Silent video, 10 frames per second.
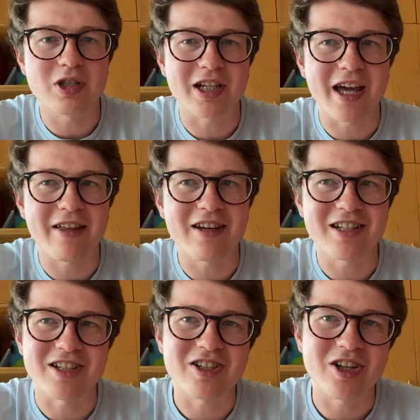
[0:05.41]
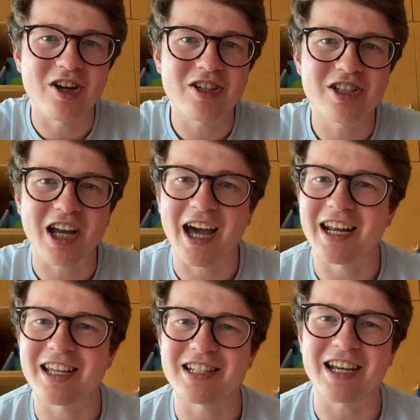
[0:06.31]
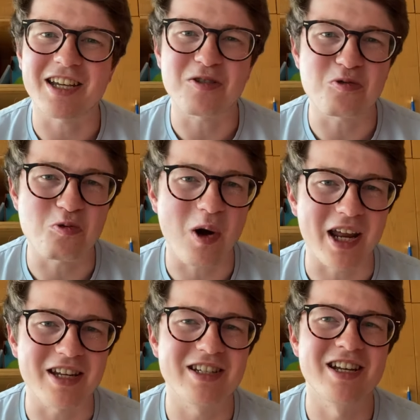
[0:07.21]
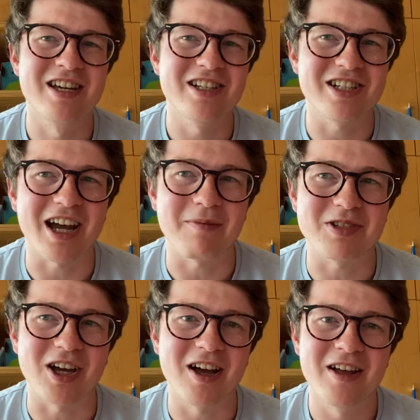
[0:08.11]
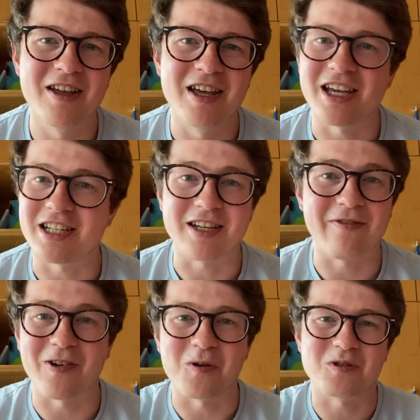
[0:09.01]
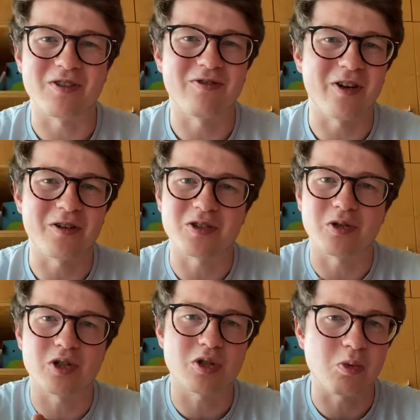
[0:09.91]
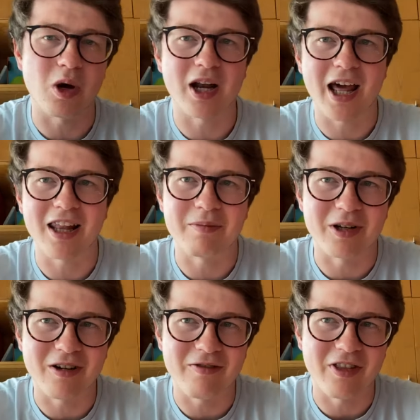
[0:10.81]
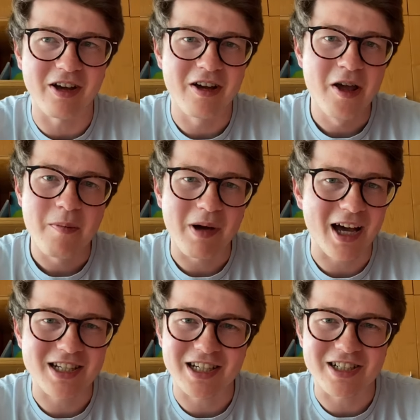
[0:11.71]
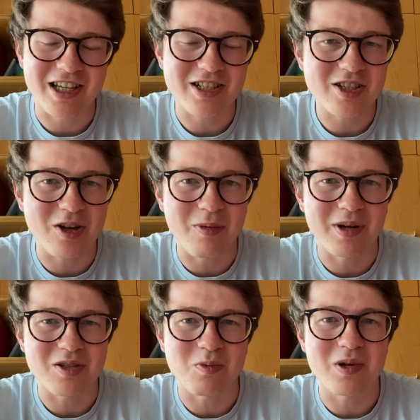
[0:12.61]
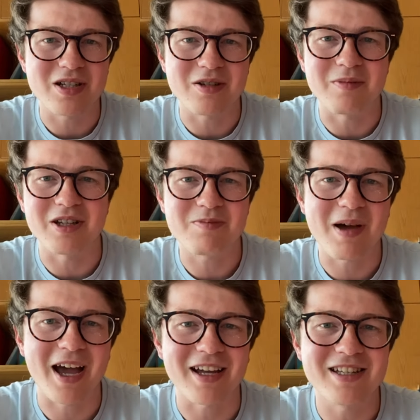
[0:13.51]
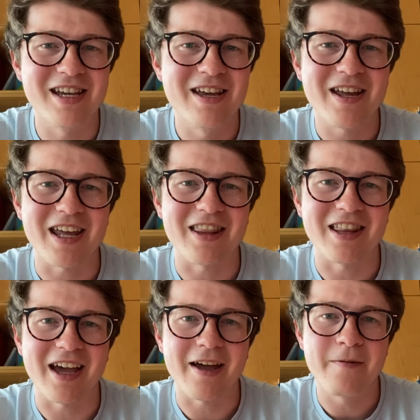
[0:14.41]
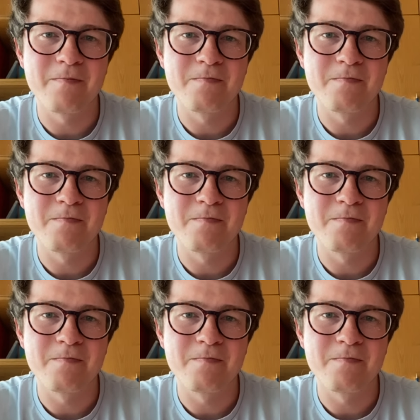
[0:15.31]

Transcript: together as a church, and it is a great chapter. It's difficult to focus on just one element of the passage. There's so much wisdom that's packed in there.